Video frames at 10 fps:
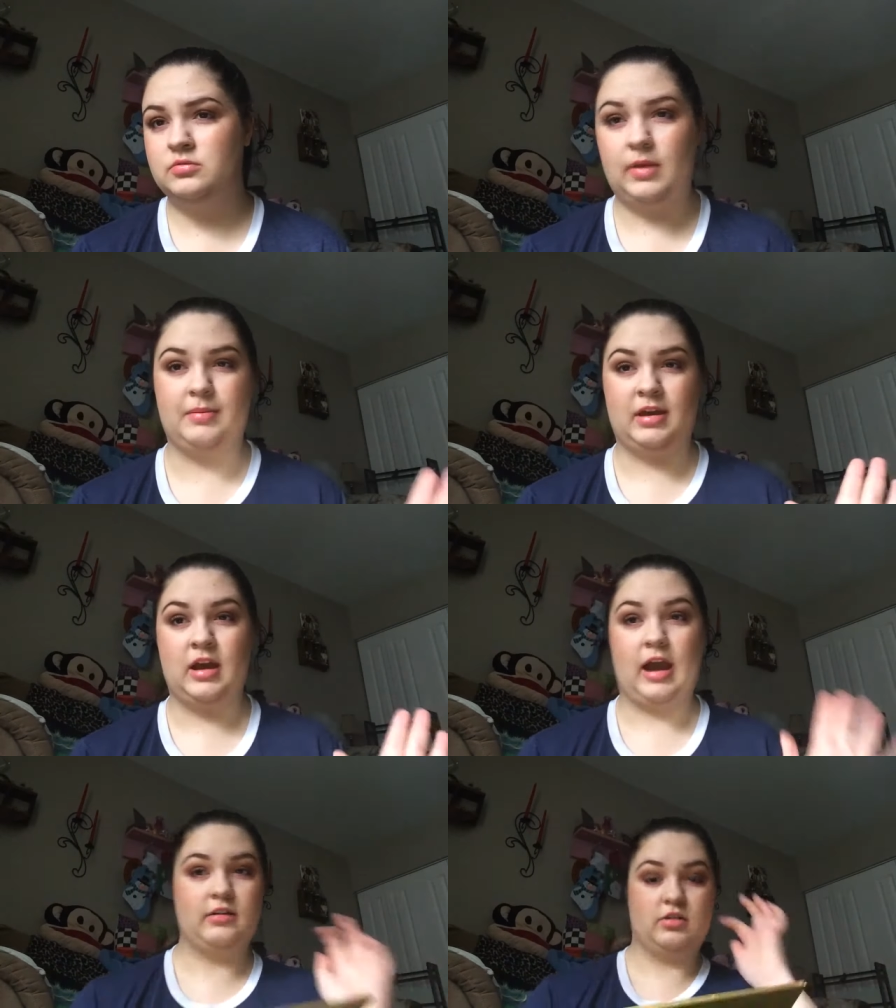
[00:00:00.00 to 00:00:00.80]
maybe
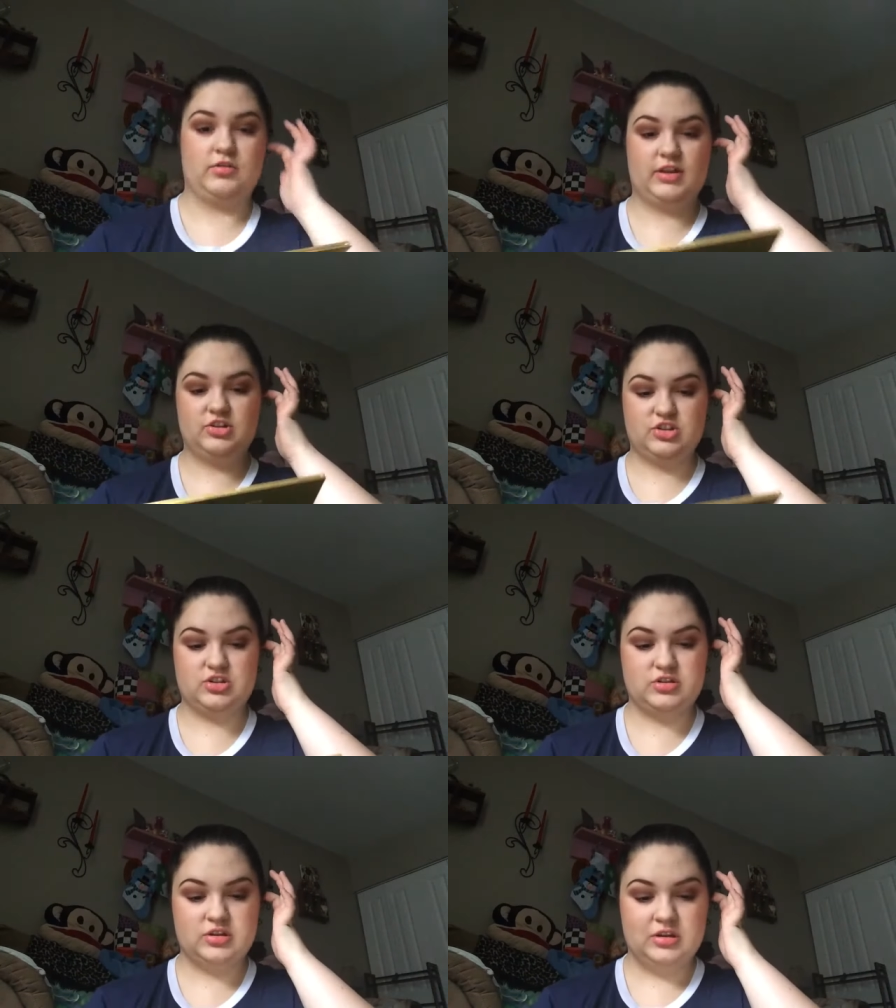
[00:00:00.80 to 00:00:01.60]
I don't know let's
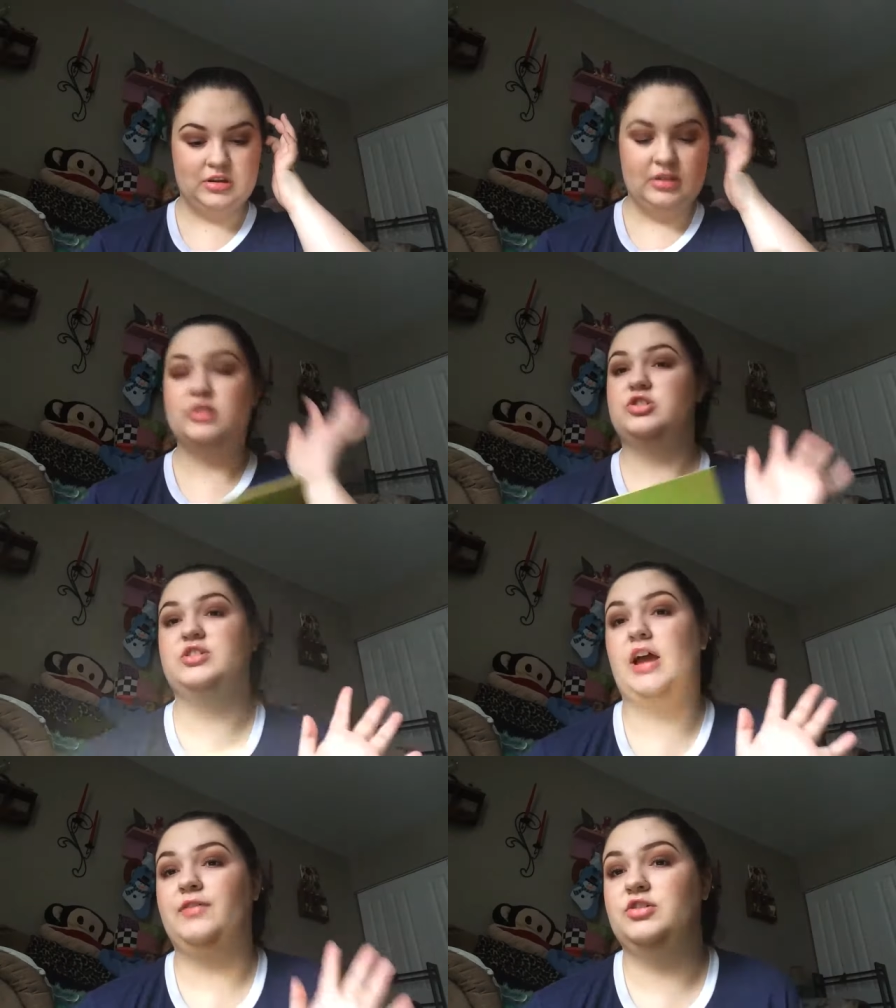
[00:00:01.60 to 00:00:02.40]
just let's just
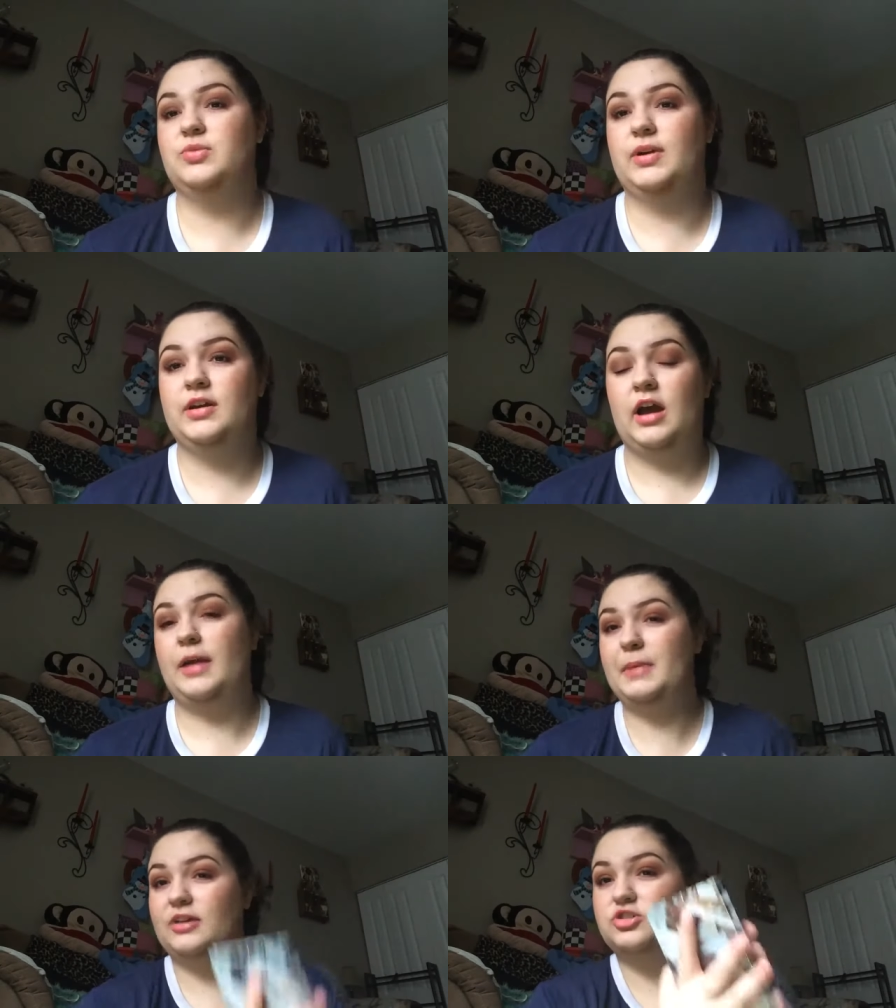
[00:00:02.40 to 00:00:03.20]
dive into it
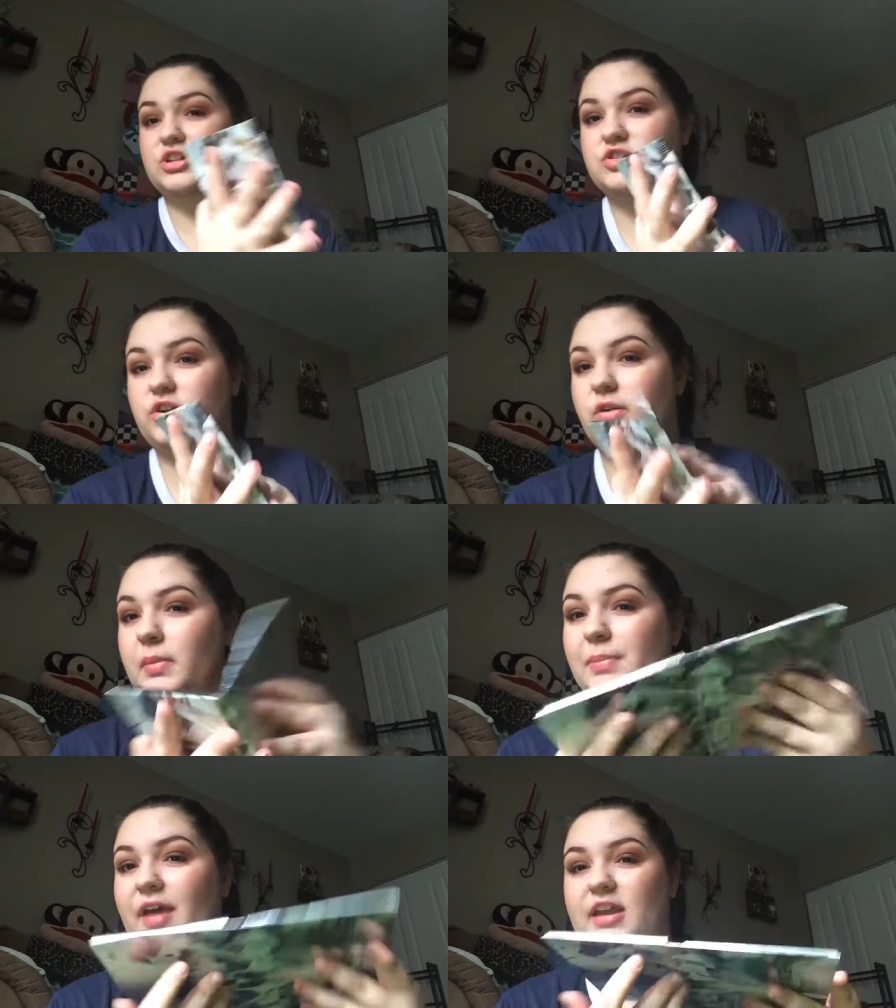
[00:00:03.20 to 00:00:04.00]
I'm actually gonna start with
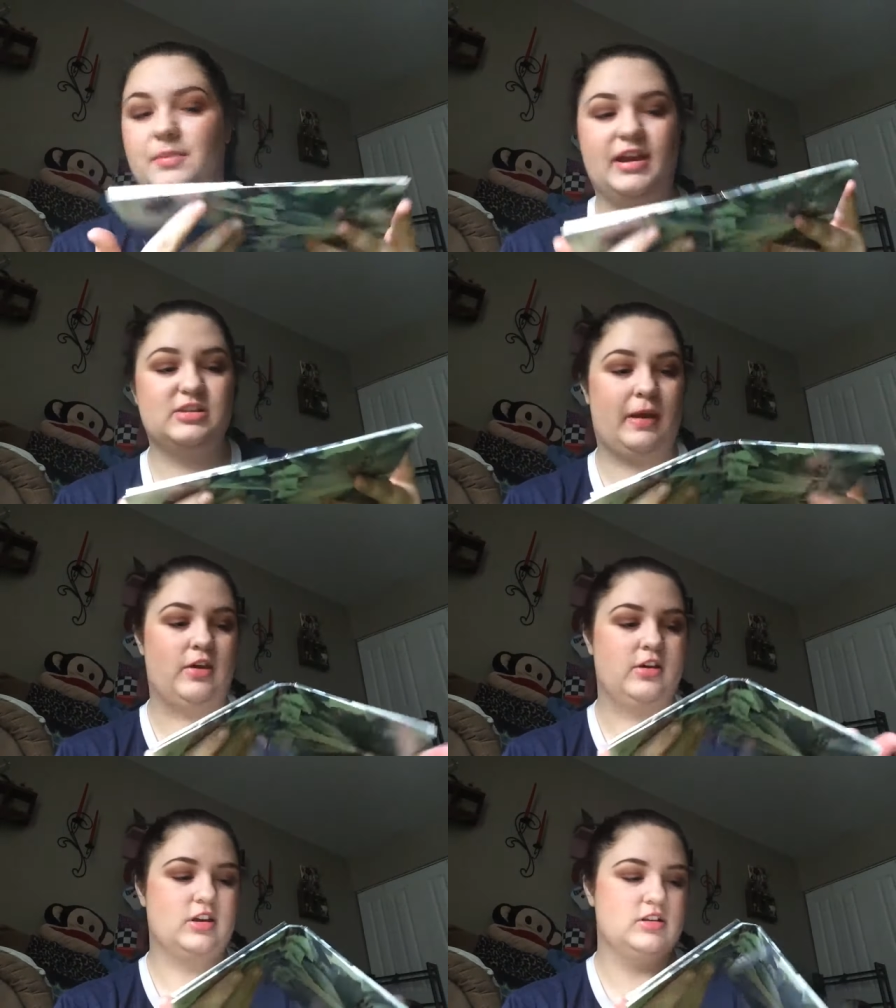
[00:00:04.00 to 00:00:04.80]
my platinum ice
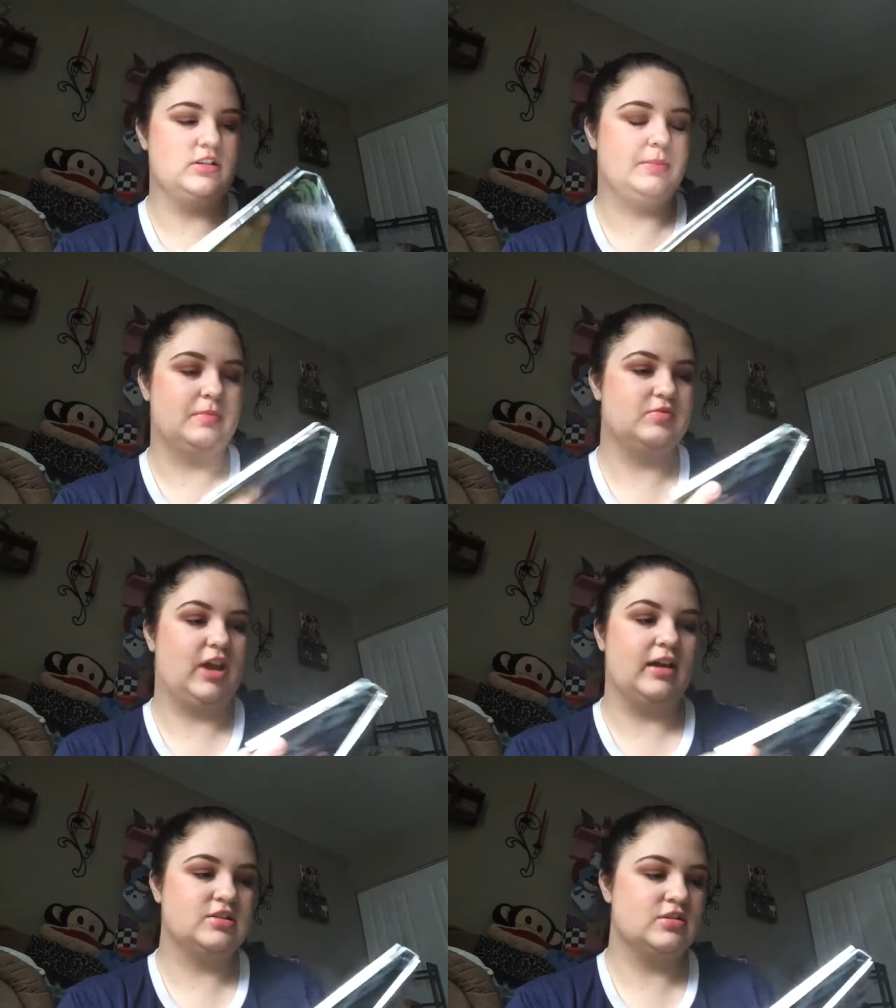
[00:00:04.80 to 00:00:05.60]
palette because I'm
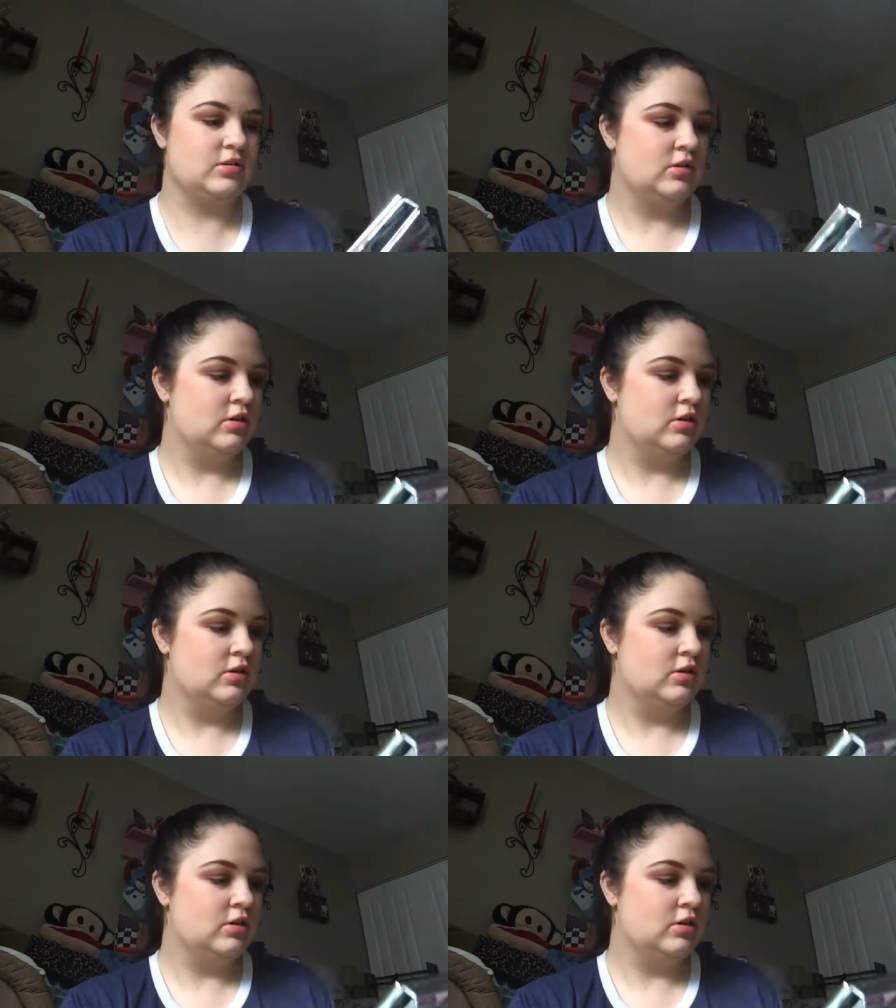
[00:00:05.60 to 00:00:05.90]
obsessed